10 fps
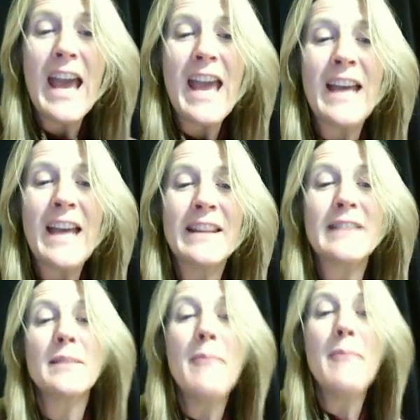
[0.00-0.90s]
and
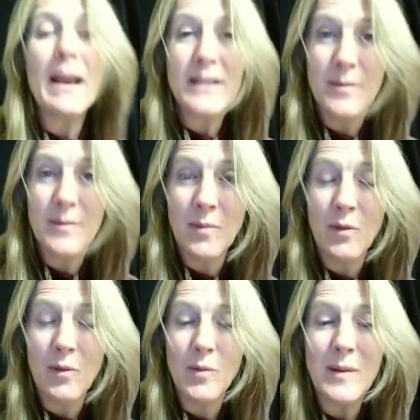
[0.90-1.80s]
that's the maximum
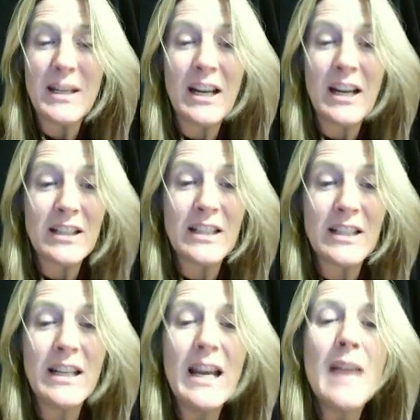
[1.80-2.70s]
that would be
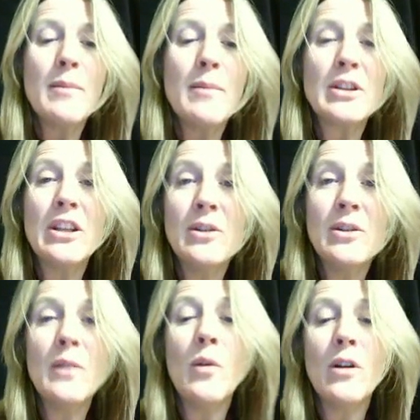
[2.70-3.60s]
deducted. But the
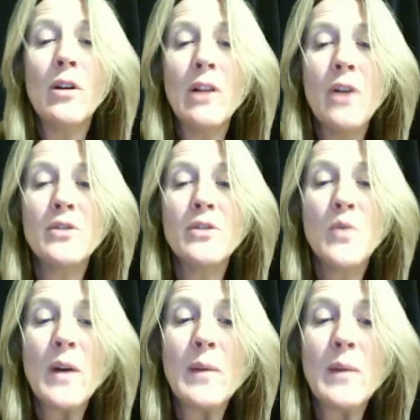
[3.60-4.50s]
unit will close
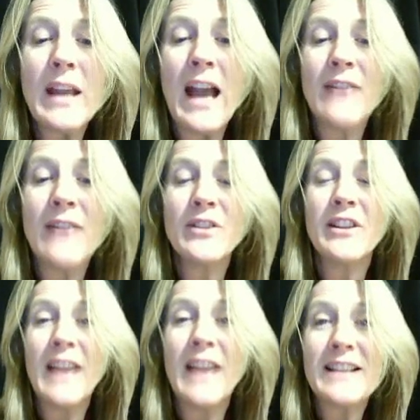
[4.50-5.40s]
1 week after the
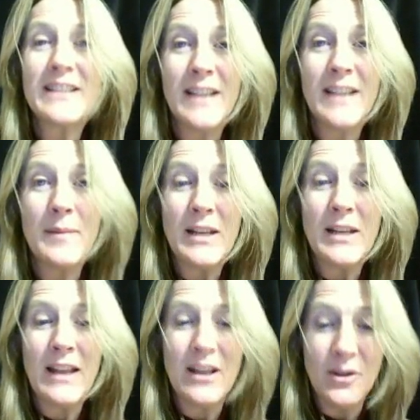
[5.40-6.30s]
last assignment in
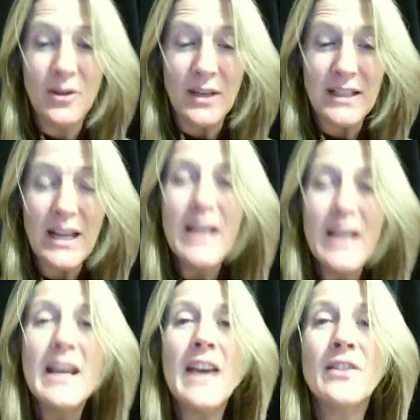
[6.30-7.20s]
that unit.
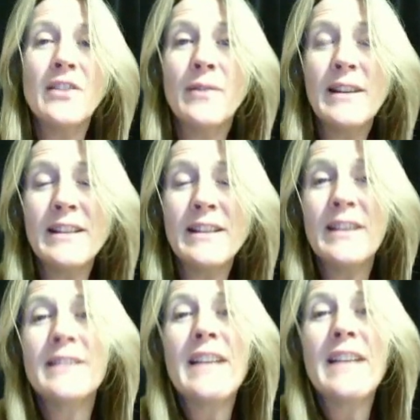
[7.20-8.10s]
And the reason
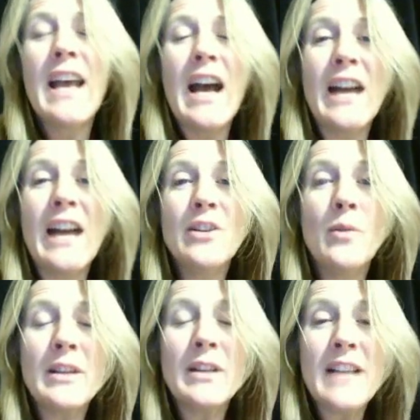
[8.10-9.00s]
is I don't
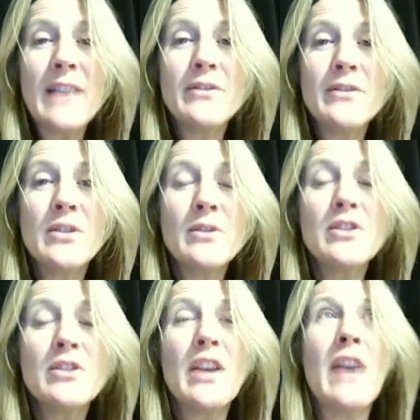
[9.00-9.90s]
want to have
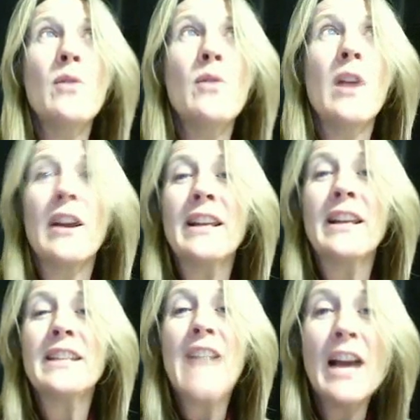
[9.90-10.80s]
students who are an
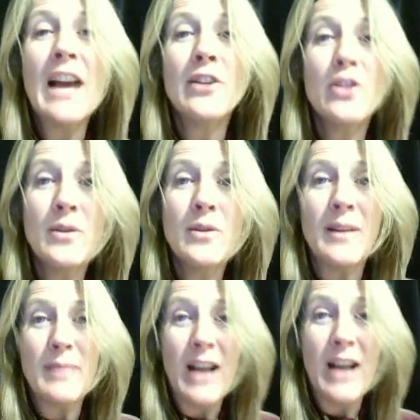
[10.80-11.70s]
entire
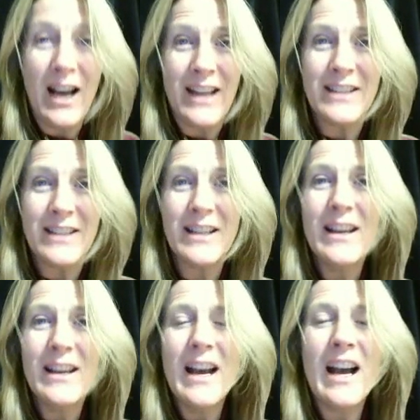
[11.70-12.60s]
unit behind.
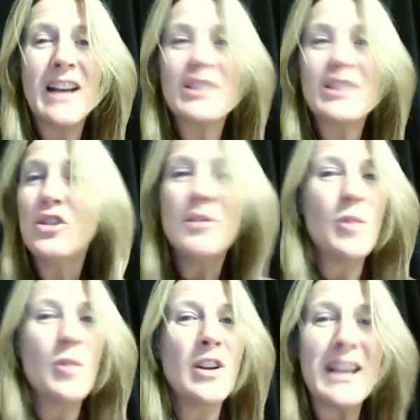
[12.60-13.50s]
It's too
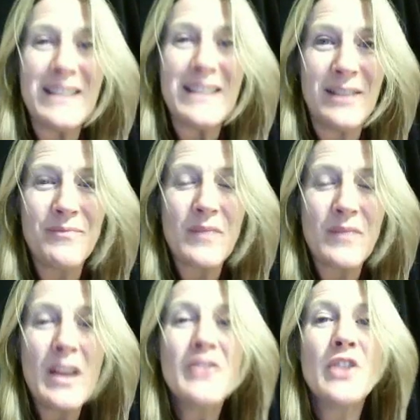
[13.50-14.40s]
demoralizing.
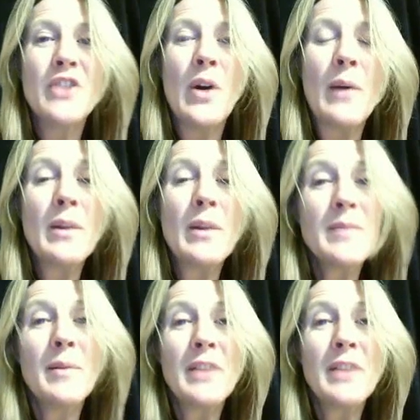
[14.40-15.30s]
So I want to
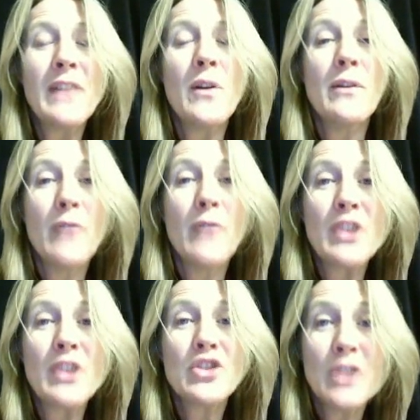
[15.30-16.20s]
be able to give you a
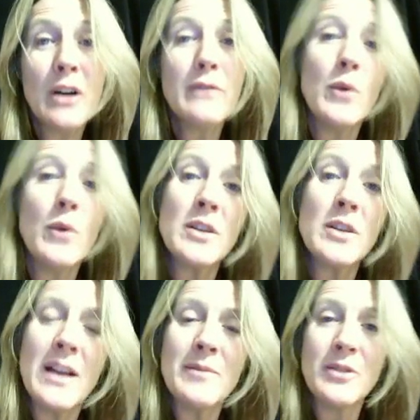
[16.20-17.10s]
fresh start 4
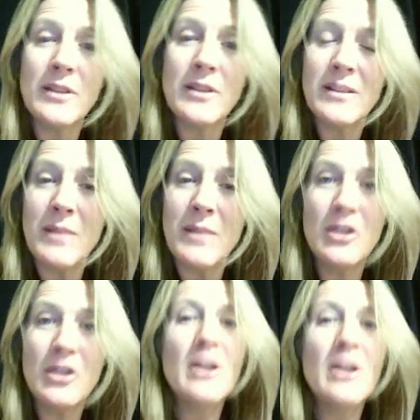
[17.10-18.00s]
times during the
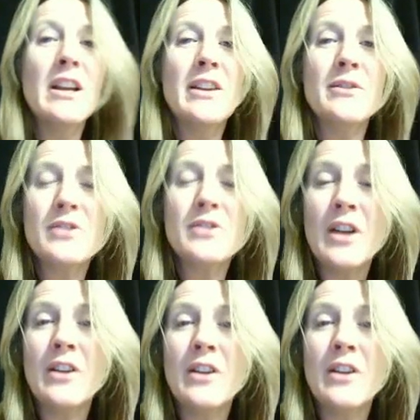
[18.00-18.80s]
semester. You start,